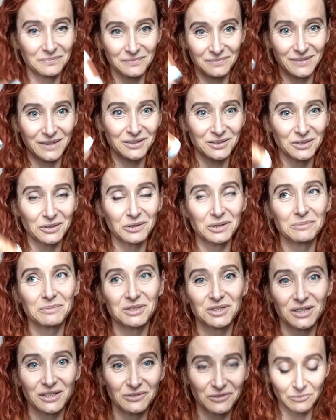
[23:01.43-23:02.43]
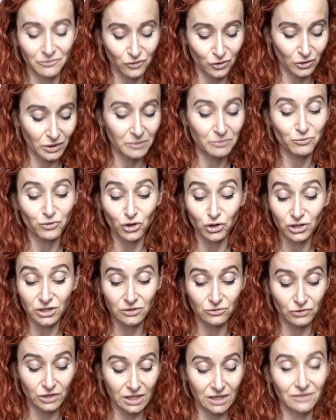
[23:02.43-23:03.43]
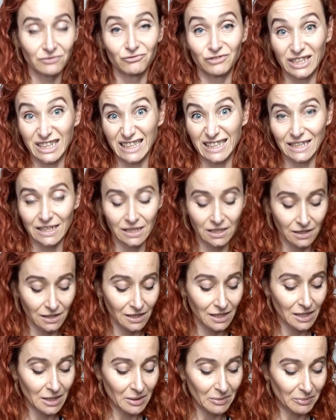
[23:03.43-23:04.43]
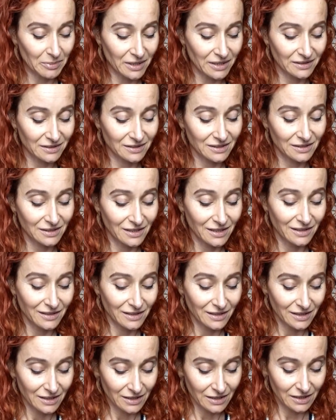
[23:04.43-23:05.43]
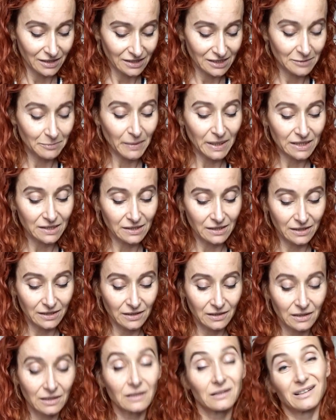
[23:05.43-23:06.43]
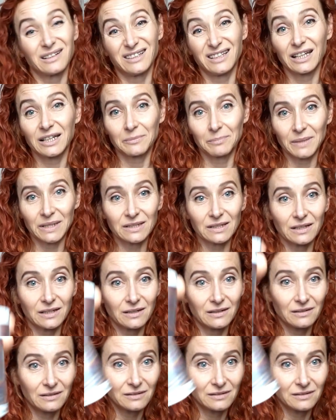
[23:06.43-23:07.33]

a sewing machine, for embroidery, really. But it's Metla. I like Metla.